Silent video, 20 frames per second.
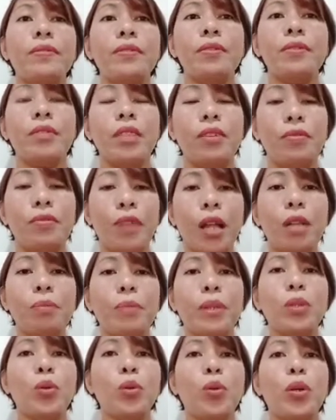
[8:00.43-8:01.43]

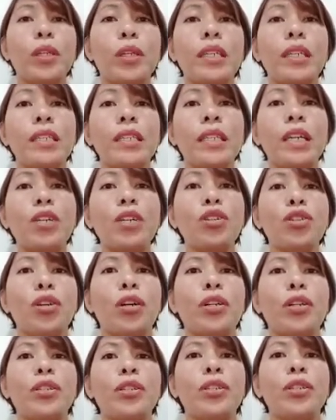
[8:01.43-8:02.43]
Development
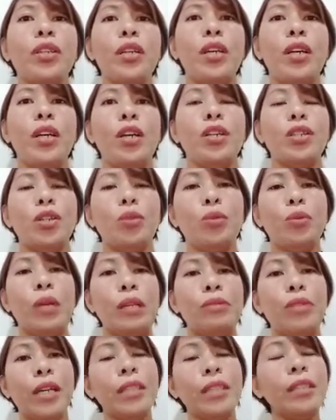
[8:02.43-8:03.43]
Organizations. So we
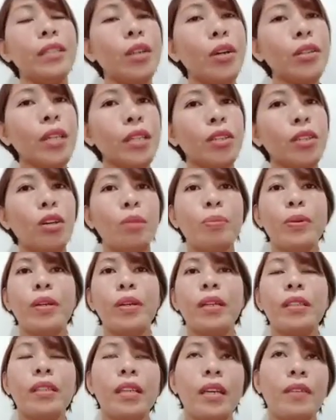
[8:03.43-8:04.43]
already know that
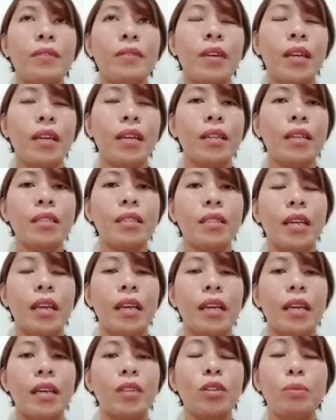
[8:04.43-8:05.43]
cooperative is
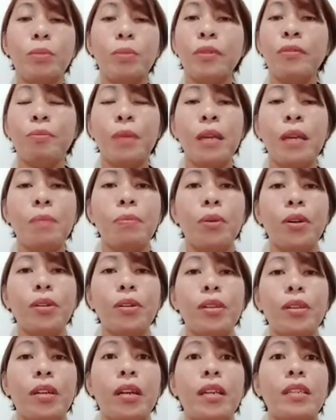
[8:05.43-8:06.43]
a group of people or
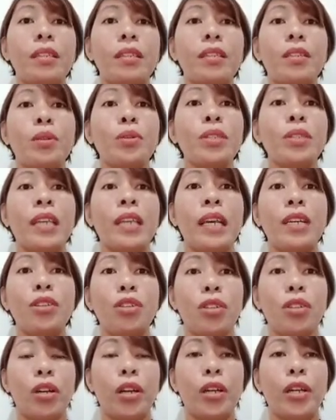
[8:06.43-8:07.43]
an
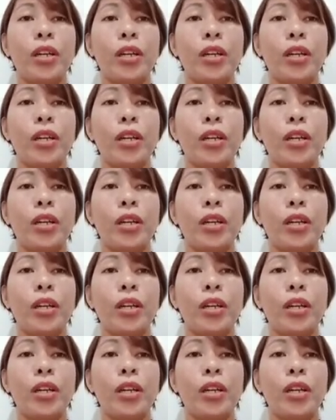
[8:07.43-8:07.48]
association.